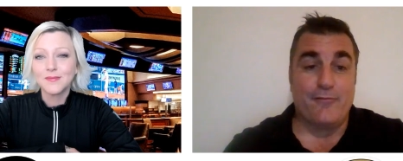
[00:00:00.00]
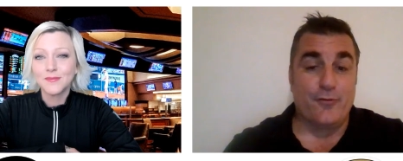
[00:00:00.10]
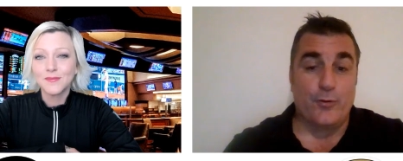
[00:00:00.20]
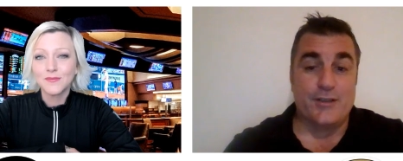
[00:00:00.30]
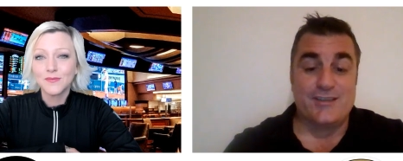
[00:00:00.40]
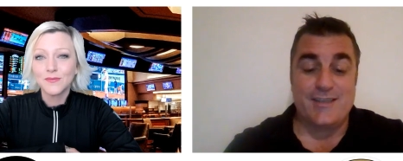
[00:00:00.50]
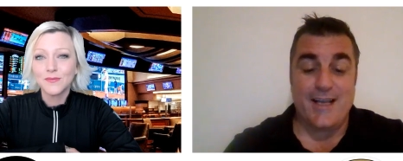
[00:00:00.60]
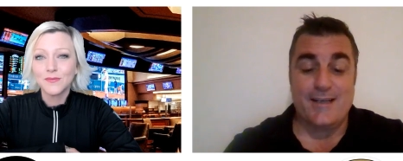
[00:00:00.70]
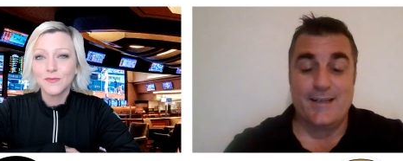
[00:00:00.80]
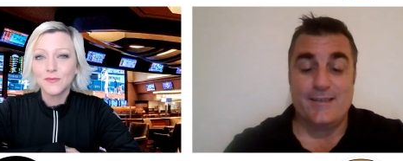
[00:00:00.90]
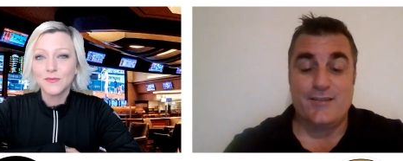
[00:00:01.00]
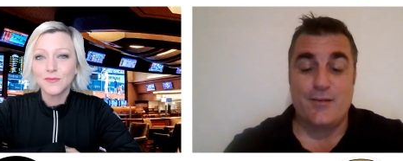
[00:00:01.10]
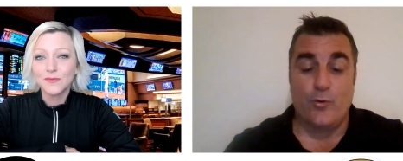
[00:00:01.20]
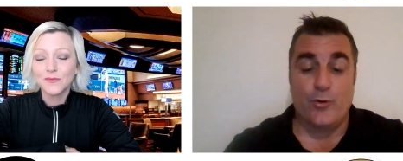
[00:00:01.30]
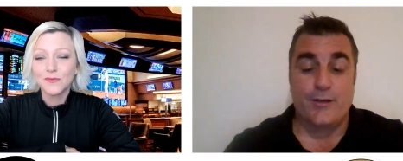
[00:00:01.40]
Speaker 1: Florida State is
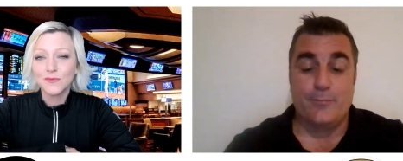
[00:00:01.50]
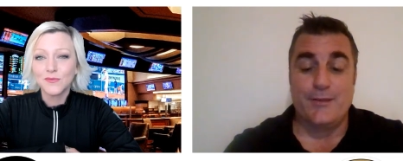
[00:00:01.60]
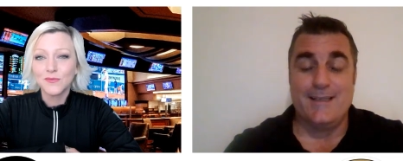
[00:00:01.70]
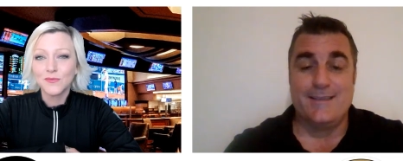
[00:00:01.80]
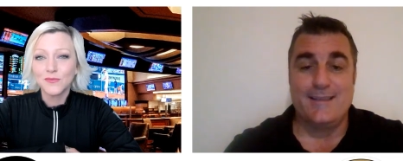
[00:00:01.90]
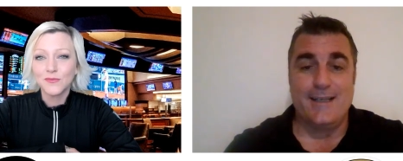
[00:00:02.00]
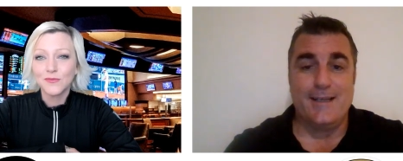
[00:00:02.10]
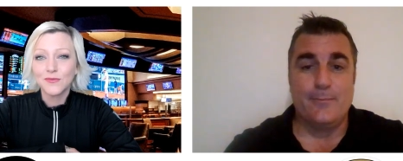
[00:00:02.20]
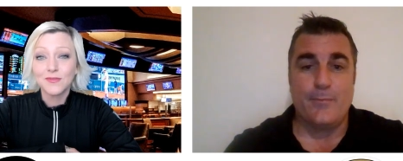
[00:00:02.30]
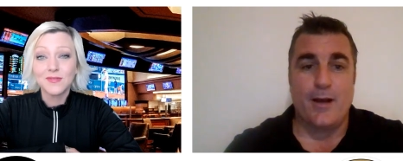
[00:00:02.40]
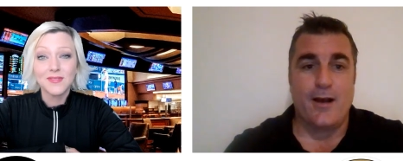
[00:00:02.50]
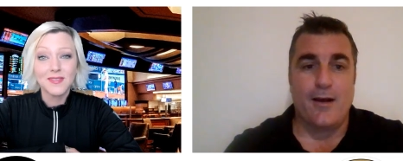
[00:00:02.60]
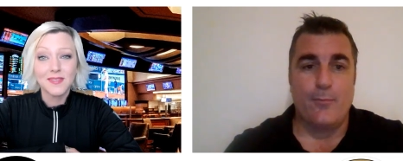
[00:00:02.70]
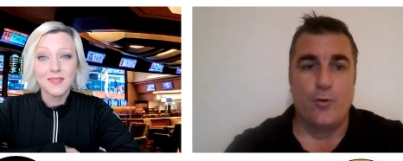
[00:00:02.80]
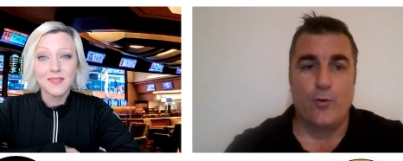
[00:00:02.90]
the more complete team,
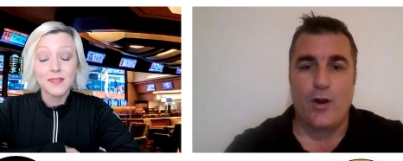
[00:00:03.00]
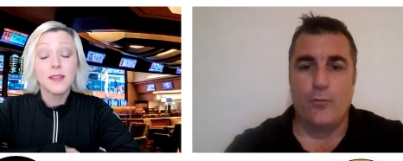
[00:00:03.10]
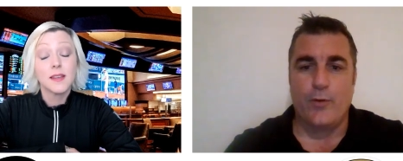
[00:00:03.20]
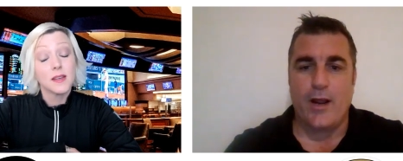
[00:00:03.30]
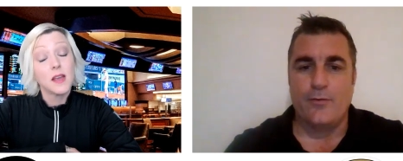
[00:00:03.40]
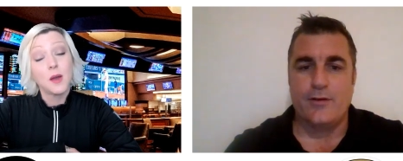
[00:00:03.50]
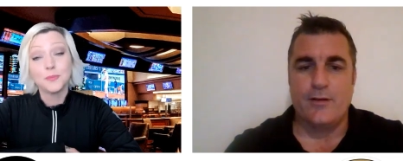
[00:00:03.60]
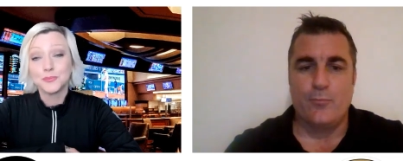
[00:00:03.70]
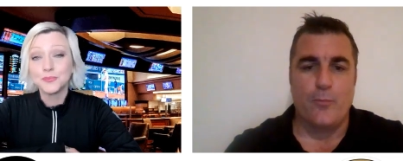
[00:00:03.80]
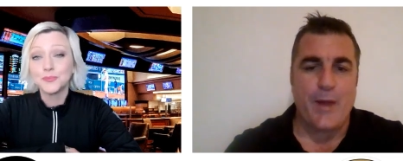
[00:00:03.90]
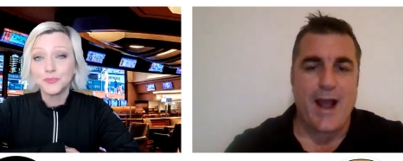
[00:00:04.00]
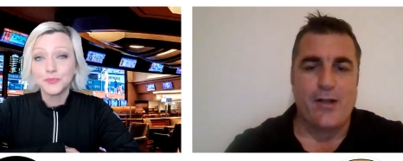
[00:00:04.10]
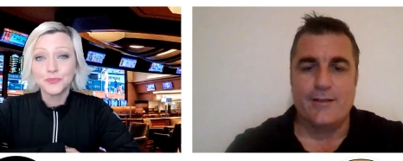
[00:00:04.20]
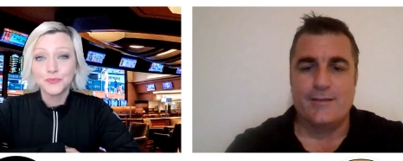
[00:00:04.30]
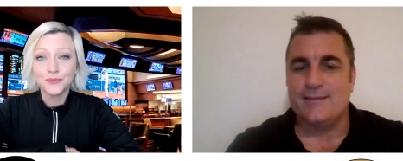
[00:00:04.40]
more well-rounded, more
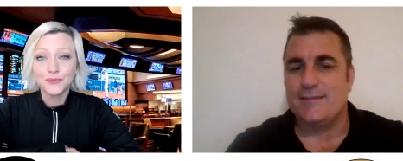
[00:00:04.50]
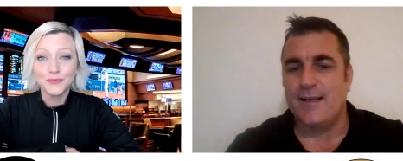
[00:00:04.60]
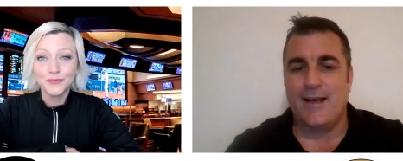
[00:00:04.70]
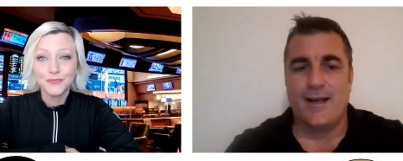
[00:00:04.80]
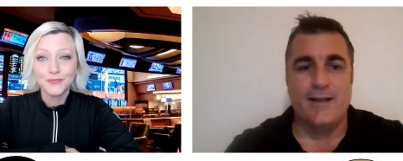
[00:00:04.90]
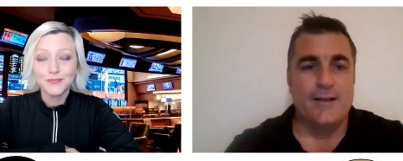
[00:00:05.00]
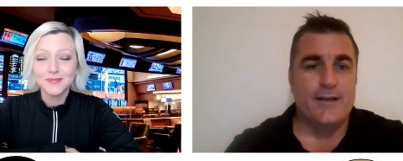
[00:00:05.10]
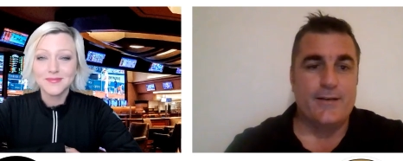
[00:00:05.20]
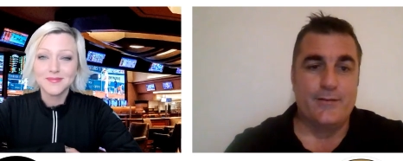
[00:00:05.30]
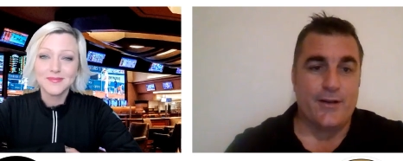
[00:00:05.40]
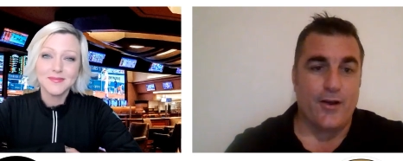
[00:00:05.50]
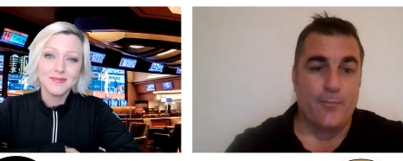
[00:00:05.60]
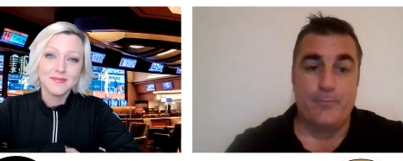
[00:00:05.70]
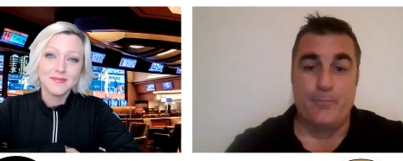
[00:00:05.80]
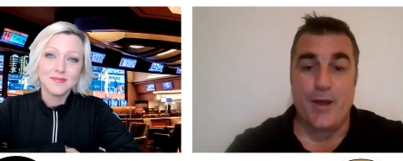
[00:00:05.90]
balanced, you
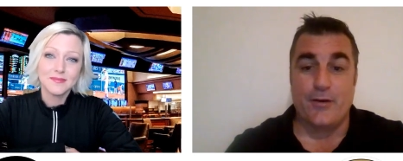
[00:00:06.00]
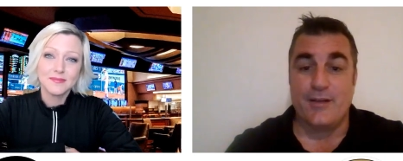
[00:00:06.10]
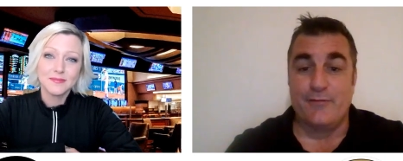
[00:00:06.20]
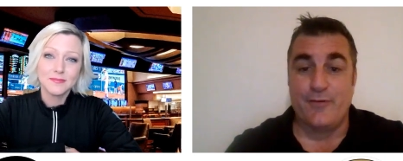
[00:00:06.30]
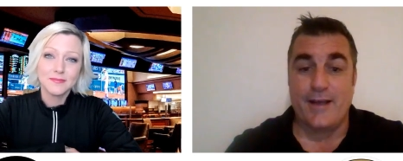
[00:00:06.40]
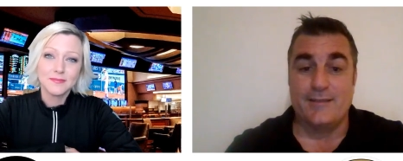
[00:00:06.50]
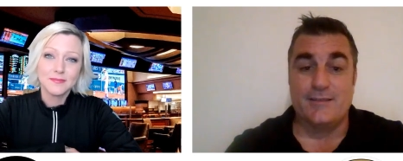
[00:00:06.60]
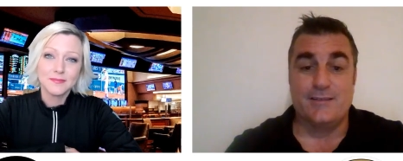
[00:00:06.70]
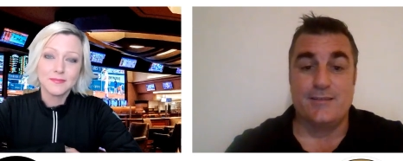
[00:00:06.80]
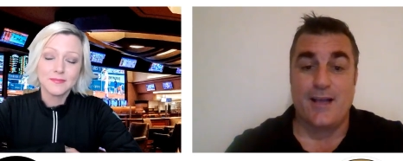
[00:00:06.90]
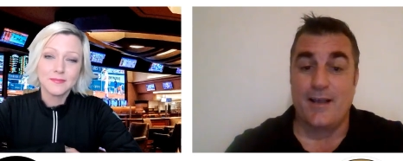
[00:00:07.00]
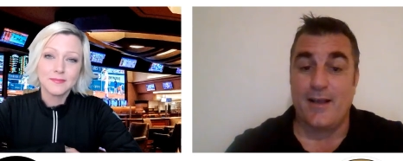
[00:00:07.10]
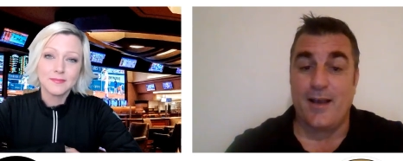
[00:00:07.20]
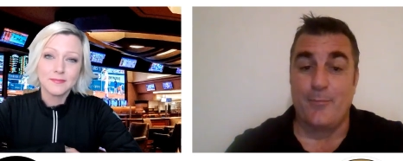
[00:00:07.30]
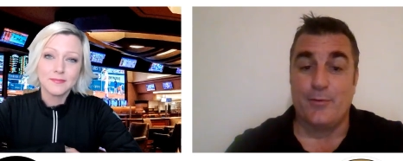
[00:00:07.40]
know, better defense,
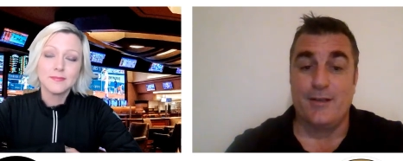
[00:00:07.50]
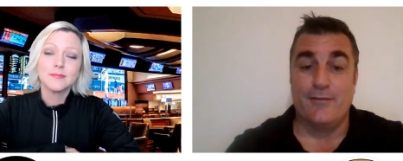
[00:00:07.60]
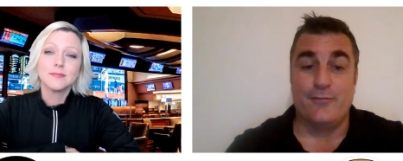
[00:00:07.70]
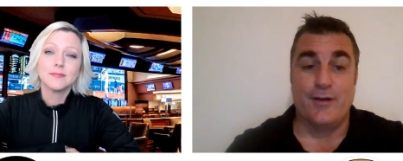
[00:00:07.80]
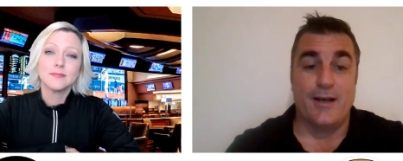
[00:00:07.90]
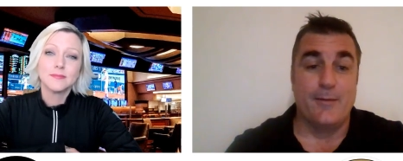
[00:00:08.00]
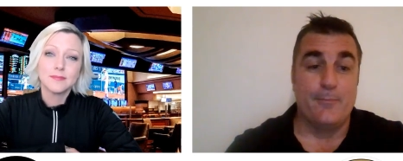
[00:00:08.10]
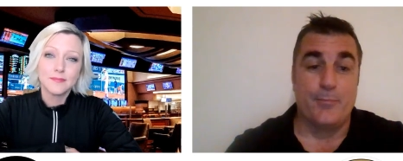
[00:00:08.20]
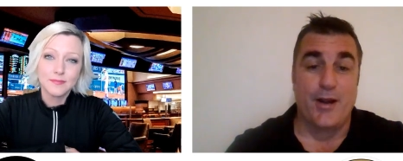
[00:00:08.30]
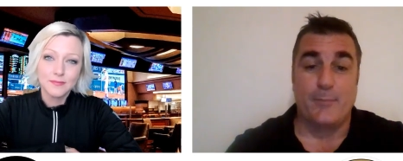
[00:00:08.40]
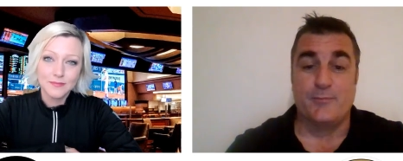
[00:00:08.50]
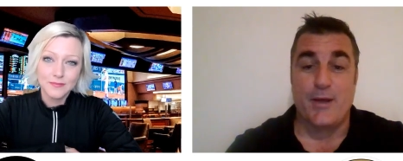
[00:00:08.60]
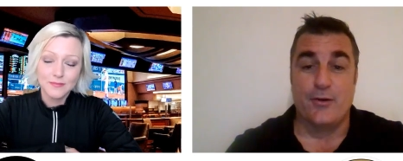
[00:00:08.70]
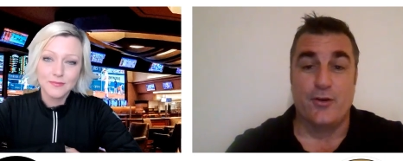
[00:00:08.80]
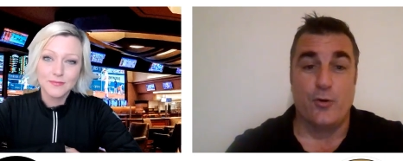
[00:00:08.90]
I believe, perhaps
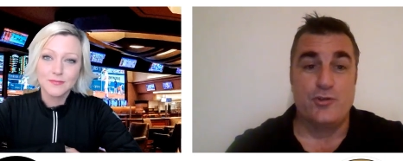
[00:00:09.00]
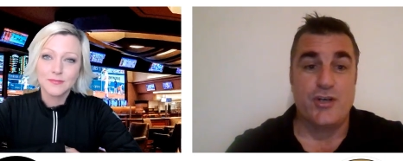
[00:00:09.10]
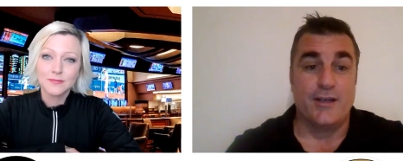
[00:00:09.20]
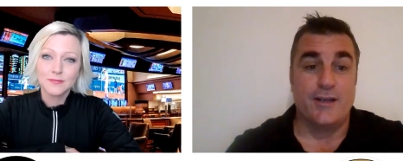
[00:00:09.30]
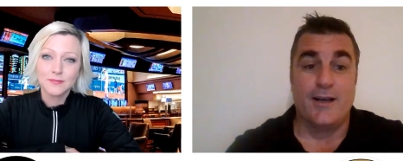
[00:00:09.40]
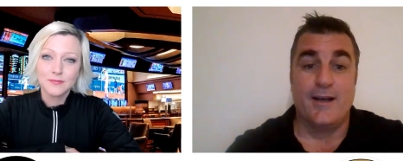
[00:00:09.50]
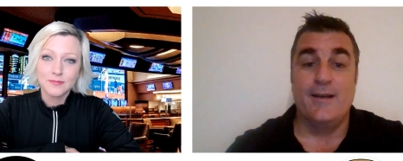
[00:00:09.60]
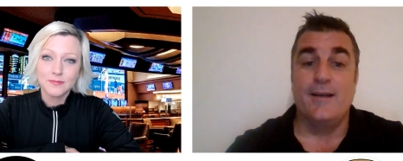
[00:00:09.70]
better coaching.